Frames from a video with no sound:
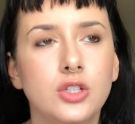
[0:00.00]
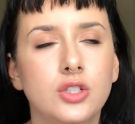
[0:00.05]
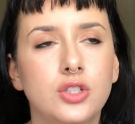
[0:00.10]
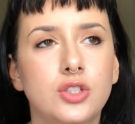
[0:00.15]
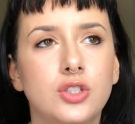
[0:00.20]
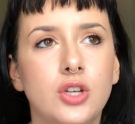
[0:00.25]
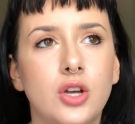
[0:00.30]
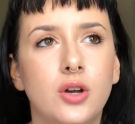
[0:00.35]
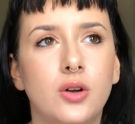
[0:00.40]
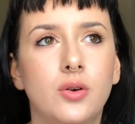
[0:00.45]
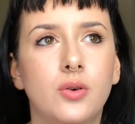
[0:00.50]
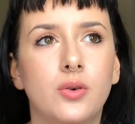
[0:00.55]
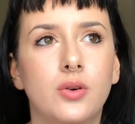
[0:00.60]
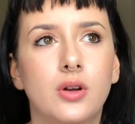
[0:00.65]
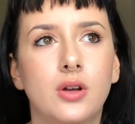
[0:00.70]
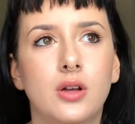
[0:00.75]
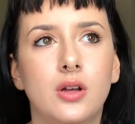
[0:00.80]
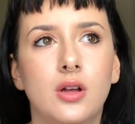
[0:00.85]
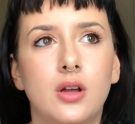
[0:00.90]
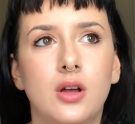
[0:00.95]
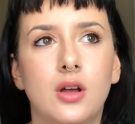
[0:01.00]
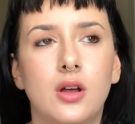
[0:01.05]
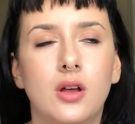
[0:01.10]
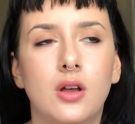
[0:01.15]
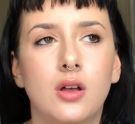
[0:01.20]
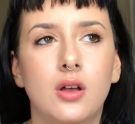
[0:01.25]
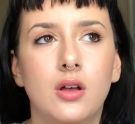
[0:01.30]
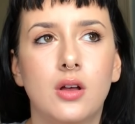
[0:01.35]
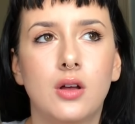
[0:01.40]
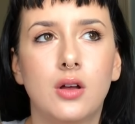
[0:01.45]
So
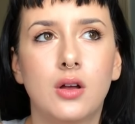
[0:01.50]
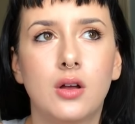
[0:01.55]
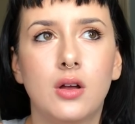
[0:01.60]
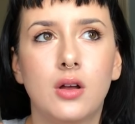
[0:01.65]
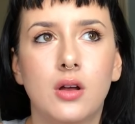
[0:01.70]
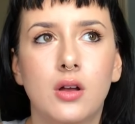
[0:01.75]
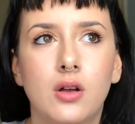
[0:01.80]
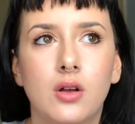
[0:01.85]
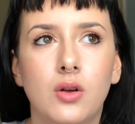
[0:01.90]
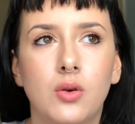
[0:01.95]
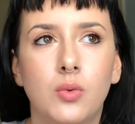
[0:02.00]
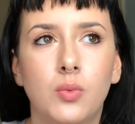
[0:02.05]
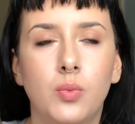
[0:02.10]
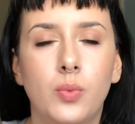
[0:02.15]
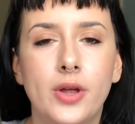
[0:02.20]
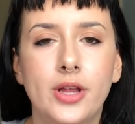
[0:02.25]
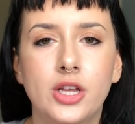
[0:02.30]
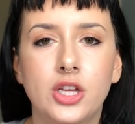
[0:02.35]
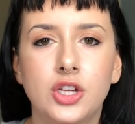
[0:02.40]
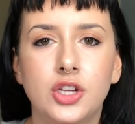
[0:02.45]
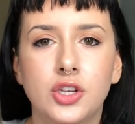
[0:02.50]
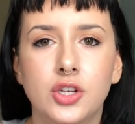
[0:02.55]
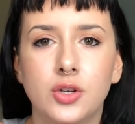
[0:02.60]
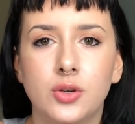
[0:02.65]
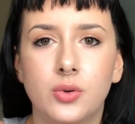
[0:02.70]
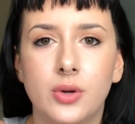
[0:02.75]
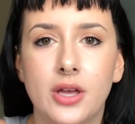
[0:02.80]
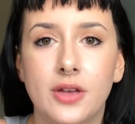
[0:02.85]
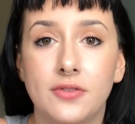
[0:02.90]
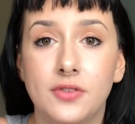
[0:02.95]

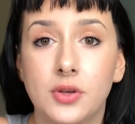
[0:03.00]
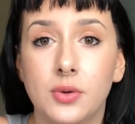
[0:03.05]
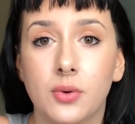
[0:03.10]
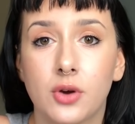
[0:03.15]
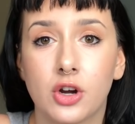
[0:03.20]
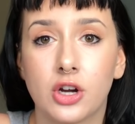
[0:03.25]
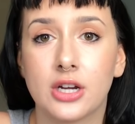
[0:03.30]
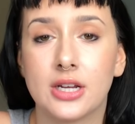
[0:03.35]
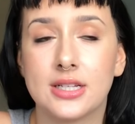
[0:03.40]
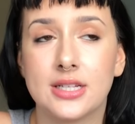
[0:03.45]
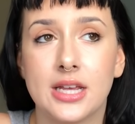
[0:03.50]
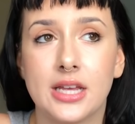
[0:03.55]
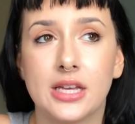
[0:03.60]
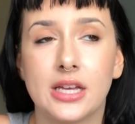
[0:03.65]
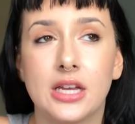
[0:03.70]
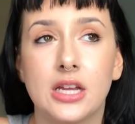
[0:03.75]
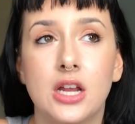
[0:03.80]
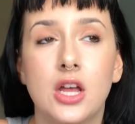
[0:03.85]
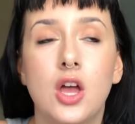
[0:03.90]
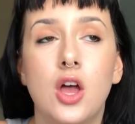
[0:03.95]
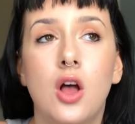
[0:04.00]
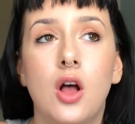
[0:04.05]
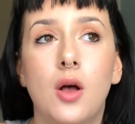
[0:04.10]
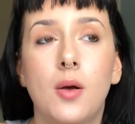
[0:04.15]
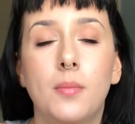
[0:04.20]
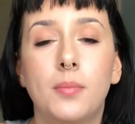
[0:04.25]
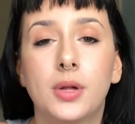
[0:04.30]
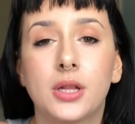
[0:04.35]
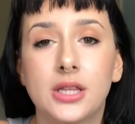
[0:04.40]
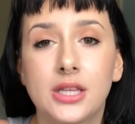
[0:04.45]
if you are going to take it,
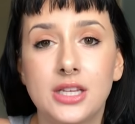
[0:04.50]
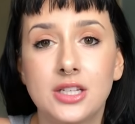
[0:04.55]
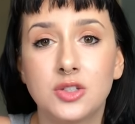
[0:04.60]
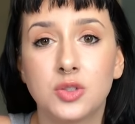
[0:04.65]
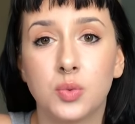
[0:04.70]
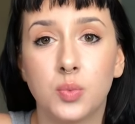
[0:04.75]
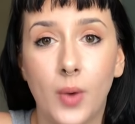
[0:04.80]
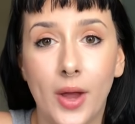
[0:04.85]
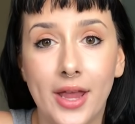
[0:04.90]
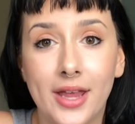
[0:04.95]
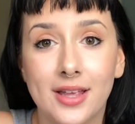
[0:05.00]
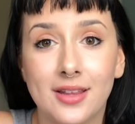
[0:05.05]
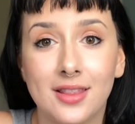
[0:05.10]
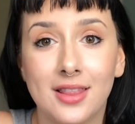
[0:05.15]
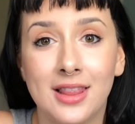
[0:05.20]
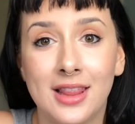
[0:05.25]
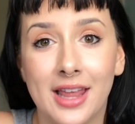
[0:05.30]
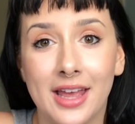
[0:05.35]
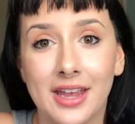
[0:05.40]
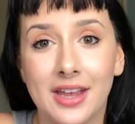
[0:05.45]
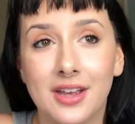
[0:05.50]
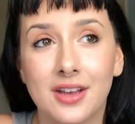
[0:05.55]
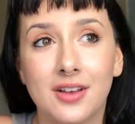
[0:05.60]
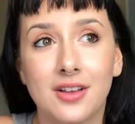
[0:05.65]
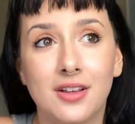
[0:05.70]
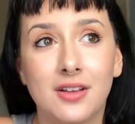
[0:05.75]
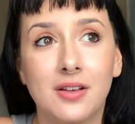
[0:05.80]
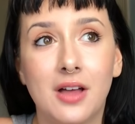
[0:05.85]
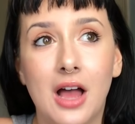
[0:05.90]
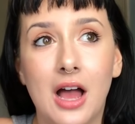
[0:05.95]
please wait,
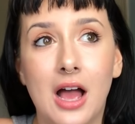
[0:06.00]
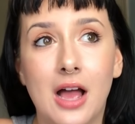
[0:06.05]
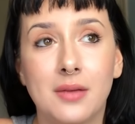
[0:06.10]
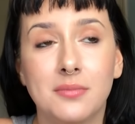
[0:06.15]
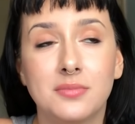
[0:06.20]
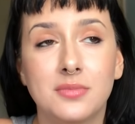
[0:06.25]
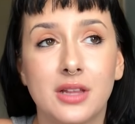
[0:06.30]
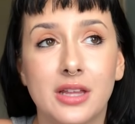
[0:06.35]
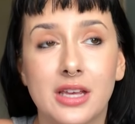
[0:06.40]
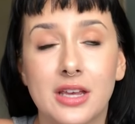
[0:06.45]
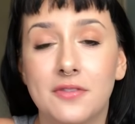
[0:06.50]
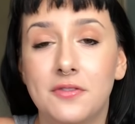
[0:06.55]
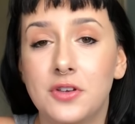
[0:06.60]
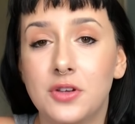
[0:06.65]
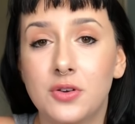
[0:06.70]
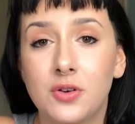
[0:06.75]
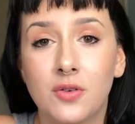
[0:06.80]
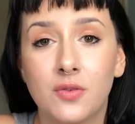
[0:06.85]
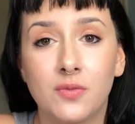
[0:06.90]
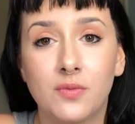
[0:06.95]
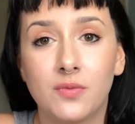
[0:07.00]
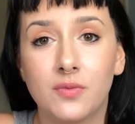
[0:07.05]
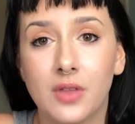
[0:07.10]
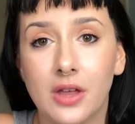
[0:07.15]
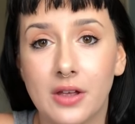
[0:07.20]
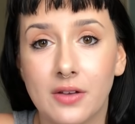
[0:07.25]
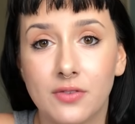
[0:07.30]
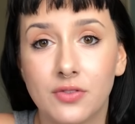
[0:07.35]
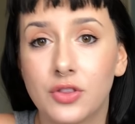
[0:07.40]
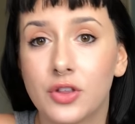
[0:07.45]
if you don't,
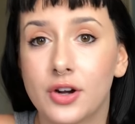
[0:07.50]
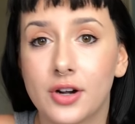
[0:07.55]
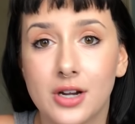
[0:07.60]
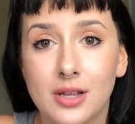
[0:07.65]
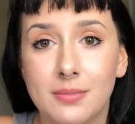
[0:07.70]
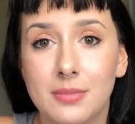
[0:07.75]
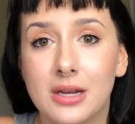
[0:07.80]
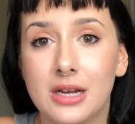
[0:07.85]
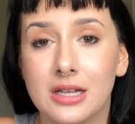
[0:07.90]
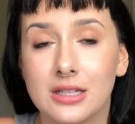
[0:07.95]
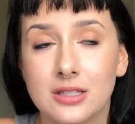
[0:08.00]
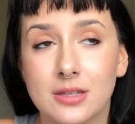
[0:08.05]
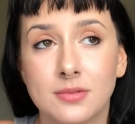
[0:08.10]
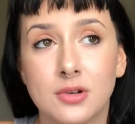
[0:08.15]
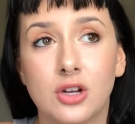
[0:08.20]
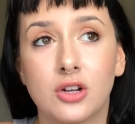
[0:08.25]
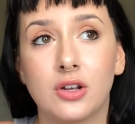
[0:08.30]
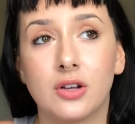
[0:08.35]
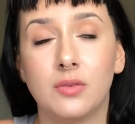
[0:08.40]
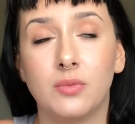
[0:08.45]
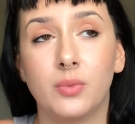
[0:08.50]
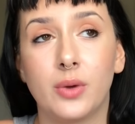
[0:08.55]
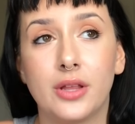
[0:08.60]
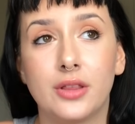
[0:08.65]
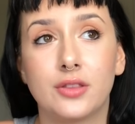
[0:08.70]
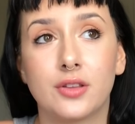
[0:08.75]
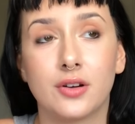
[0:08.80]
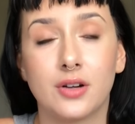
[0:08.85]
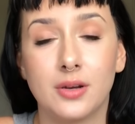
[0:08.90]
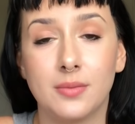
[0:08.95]
30 minutes, I'm talking
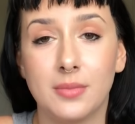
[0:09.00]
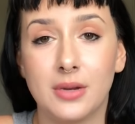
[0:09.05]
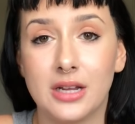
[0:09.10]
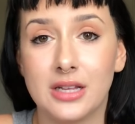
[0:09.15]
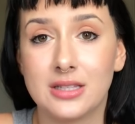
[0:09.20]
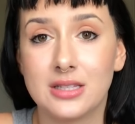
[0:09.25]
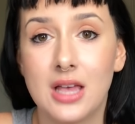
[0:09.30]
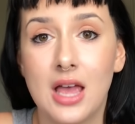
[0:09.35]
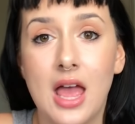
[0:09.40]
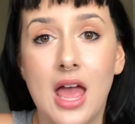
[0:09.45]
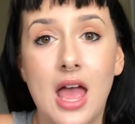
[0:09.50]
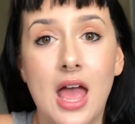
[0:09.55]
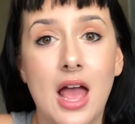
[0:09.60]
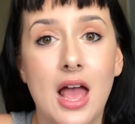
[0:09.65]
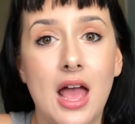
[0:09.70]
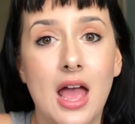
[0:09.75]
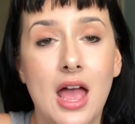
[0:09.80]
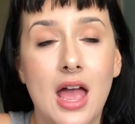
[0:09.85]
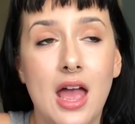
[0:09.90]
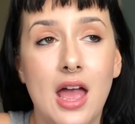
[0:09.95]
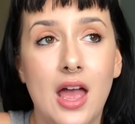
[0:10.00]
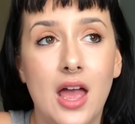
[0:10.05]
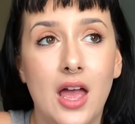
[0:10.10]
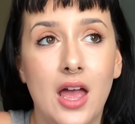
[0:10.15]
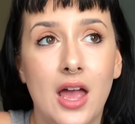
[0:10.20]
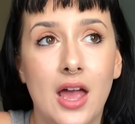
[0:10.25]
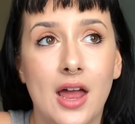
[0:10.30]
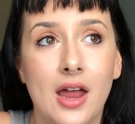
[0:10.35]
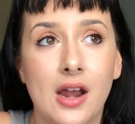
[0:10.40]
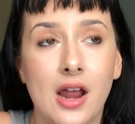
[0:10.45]
wait 30 minutes,
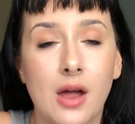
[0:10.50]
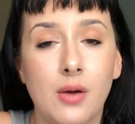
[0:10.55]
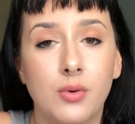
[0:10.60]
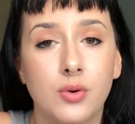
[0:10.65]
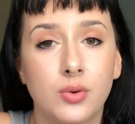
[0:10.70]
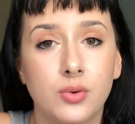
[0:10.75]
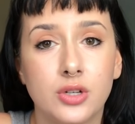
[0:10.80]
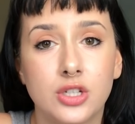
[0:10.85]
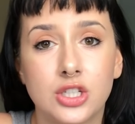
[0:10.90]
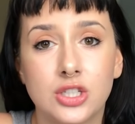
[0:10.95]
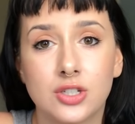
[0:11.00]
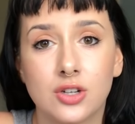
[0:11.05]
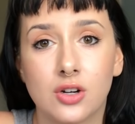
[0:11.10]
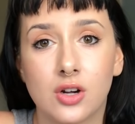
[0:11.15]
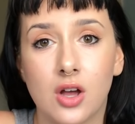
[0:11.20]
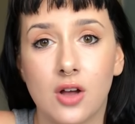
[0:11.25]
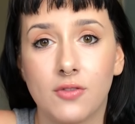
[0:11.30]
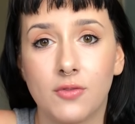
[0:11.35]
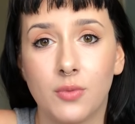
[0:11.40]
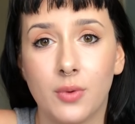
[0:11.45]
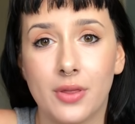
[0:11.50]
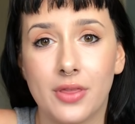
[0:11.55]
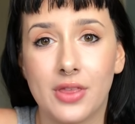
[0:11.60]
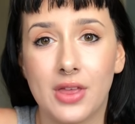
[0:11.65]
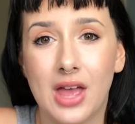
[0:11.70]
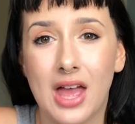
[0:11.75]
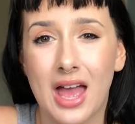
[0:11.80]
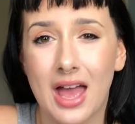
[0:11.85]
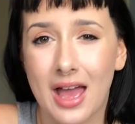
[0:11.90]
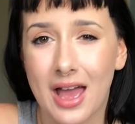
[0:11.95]
and I would always start off with
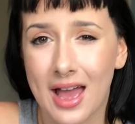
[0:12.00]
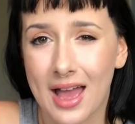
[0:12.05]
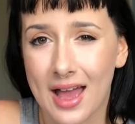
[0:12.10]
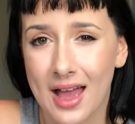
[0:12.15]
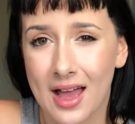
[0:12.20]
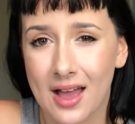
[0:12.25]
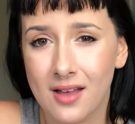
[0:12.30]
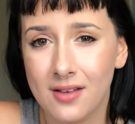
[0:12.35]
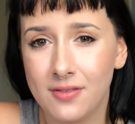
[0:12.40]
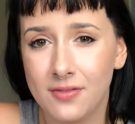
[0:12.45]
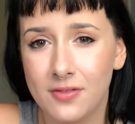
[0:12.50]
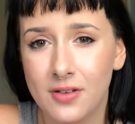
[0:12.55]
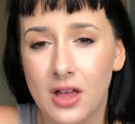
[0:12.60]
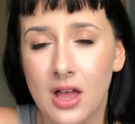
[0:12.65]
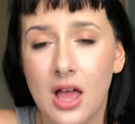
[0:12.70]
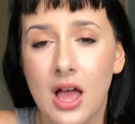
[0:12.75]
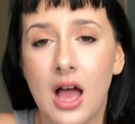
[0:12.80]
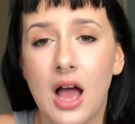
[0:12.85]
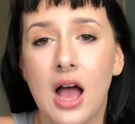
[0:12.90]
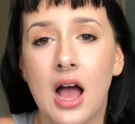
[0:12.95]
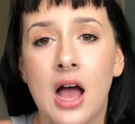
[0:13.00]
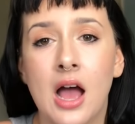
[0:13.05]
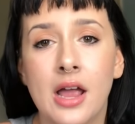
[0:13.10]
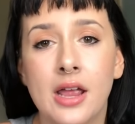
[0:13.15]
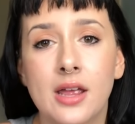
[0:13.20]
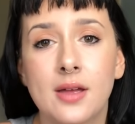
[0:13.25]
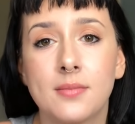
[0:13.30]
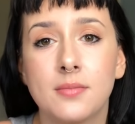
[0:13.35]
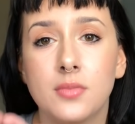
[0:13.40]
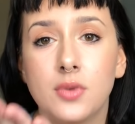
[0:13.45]
a half.
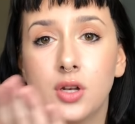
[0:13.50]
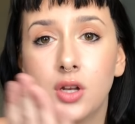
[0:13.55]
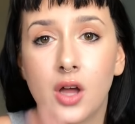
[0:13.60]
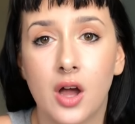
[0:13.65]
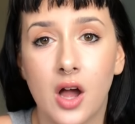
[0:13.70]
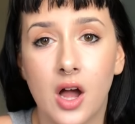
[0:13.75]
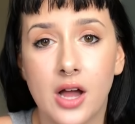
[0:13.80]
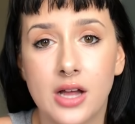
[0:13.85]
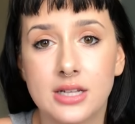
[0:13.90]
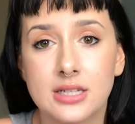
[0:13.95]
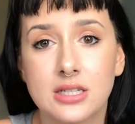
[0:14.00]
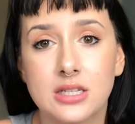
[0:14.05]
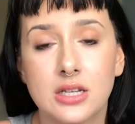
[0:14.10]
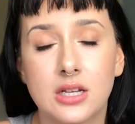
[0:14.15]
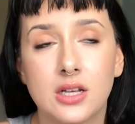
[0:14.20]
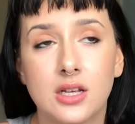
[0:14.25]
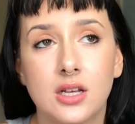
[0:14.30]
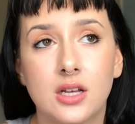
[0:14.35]
I am not